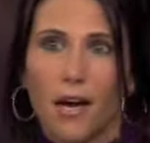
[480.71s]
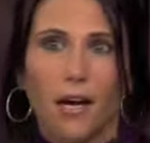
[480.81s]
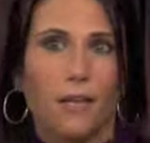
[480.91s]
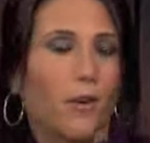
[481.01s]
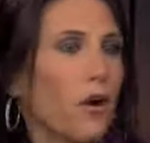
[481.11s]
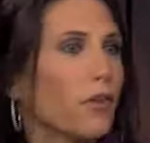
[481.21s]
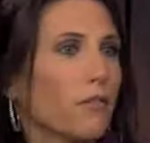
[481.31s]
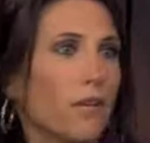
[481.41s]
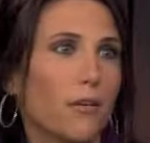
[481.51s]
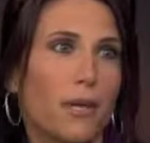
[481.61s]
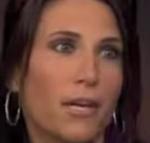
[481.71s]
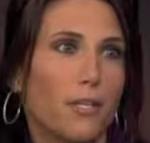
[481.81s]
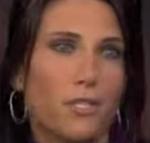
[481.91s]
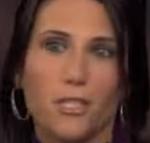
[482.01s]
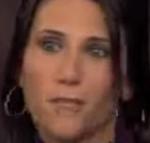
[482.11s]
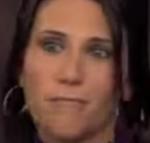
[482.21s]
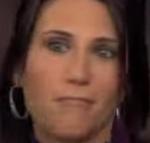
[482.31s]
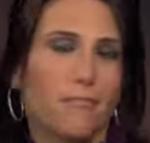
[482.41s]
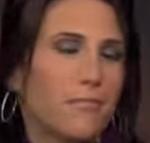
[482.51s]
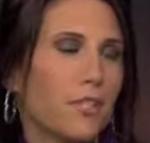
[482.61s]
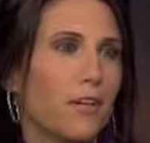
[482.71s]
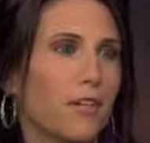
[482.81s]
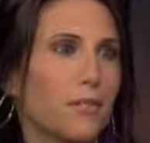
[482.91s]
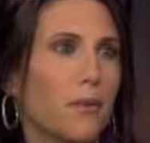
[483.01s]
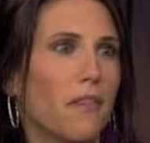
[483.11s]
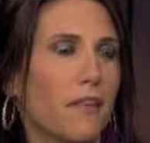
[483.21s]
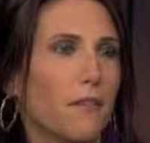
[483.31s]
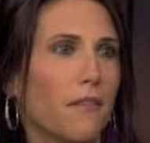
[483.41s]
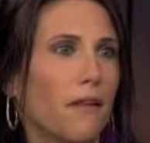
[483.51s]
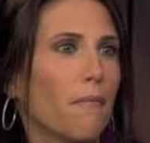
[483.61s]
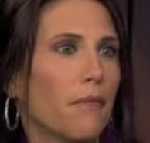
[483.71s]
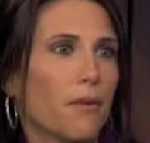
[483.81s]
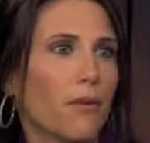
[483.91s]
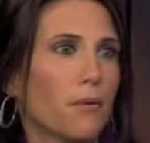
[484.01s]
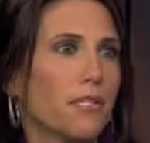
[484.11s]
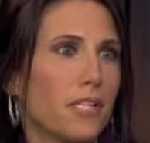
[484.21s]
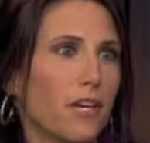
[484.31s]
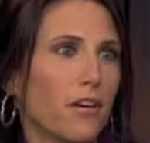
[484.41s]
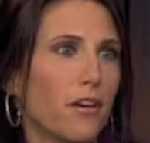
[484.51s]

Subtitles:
I called her right away. She's, that's one thing with them, they're always there.